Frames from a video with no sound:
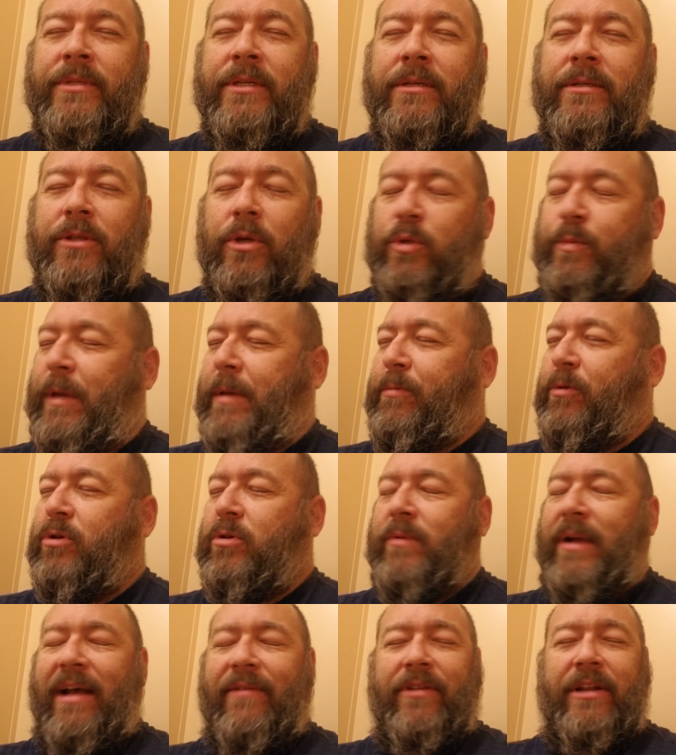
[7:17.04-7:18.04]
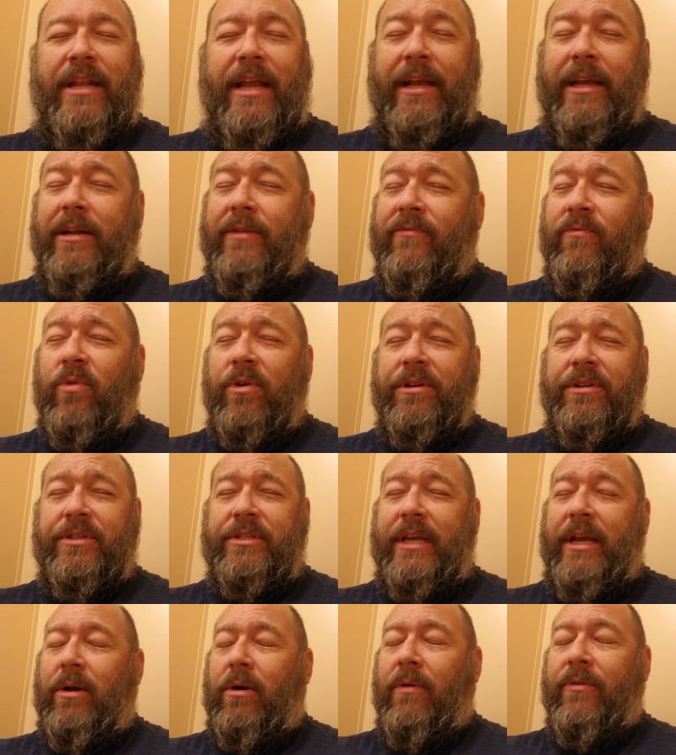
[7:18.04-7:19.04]
Those people who have a negative word to
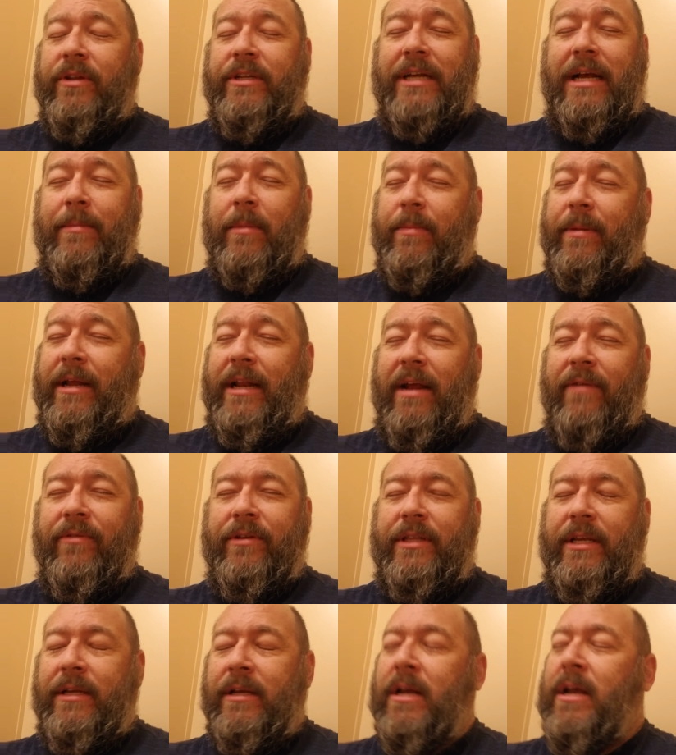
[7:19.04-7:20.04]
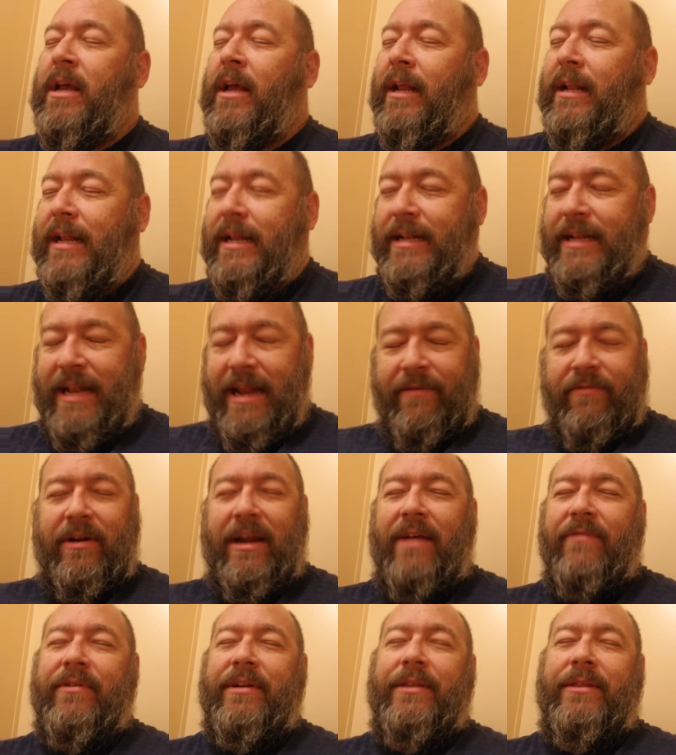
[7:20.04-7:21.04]
say all the time about everything and never
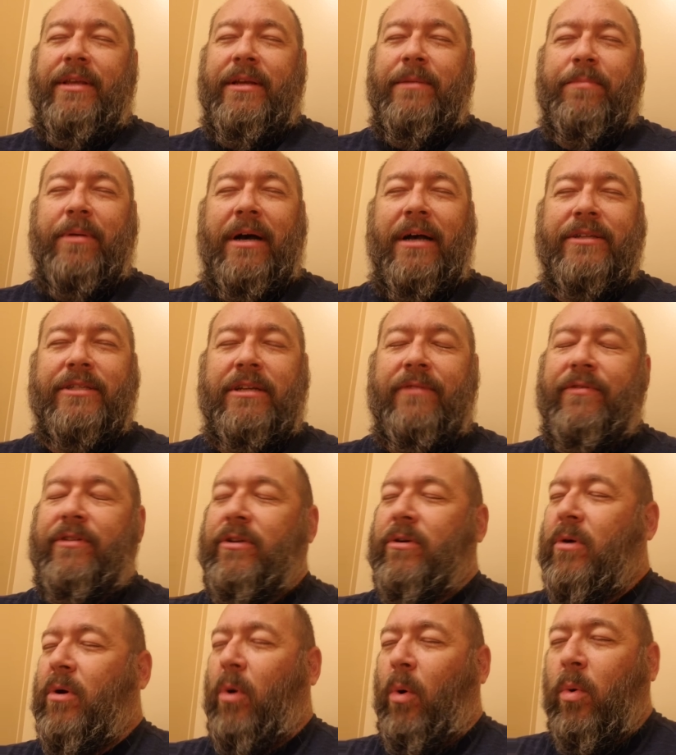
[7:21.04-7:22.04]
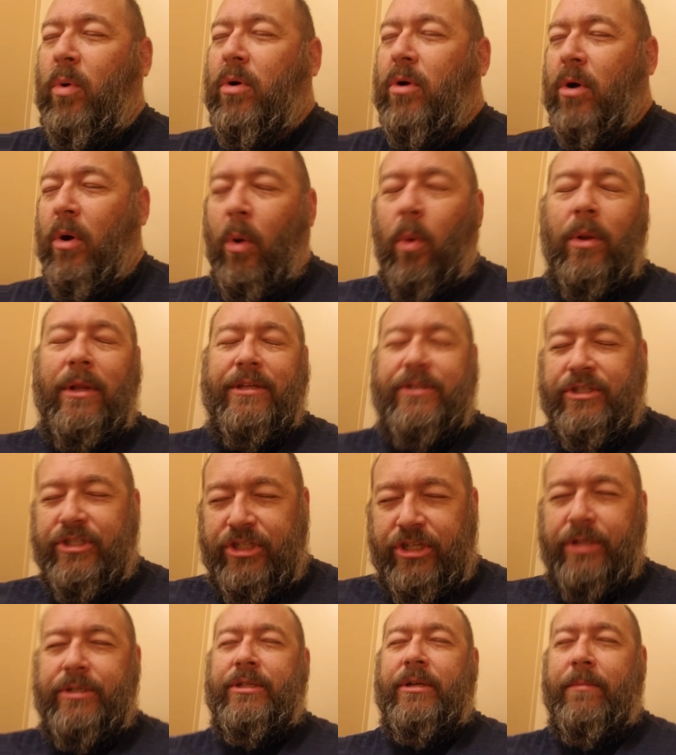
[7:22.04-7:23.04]
have anything positive, and their whole goal is
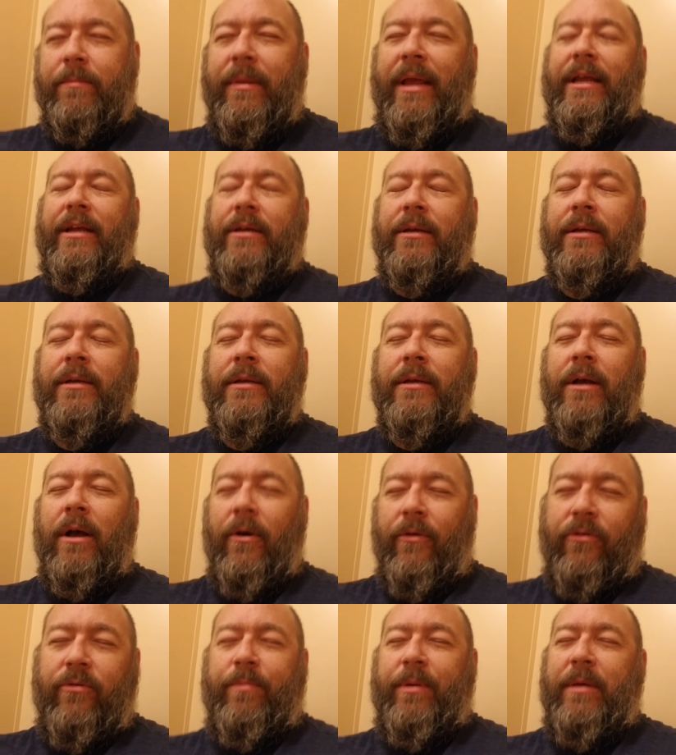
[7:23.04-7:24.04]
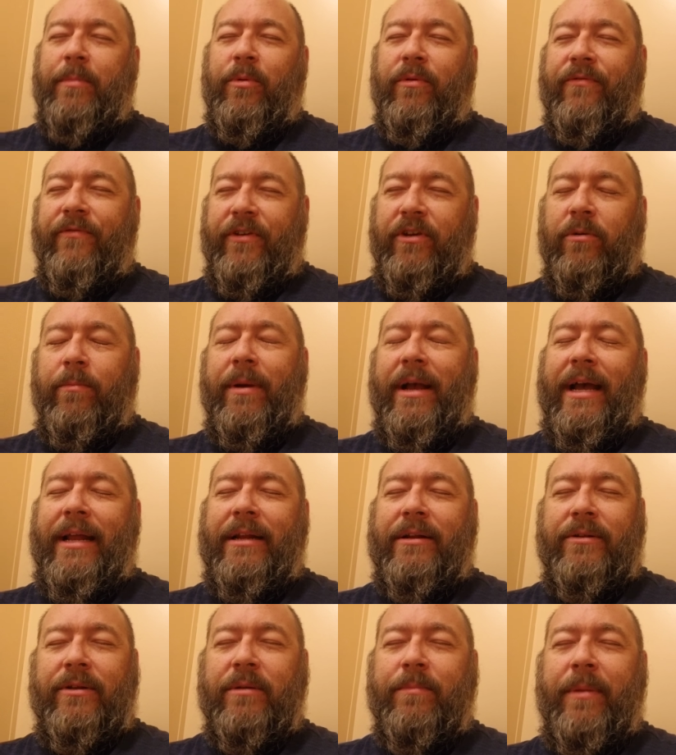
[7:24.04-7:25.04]
just to make other people feel bad
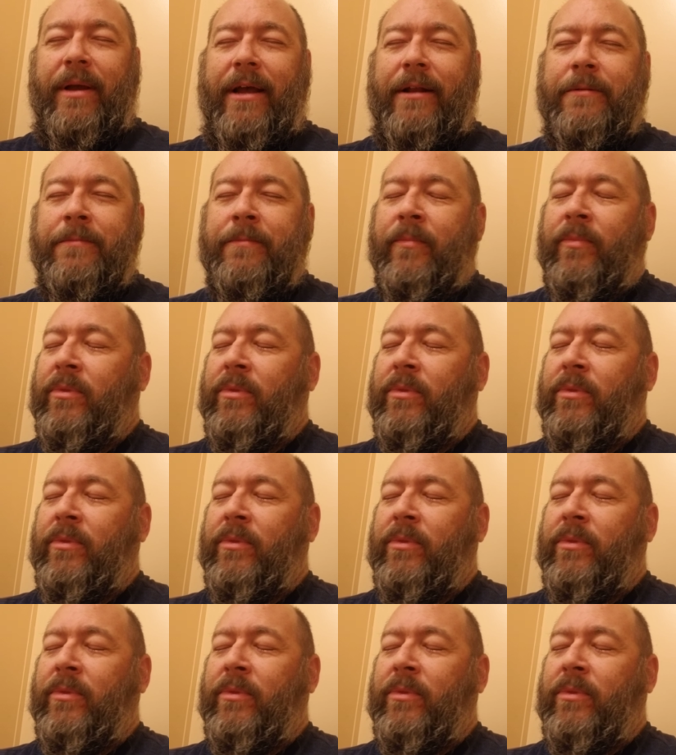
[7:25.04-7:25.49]
and look bad.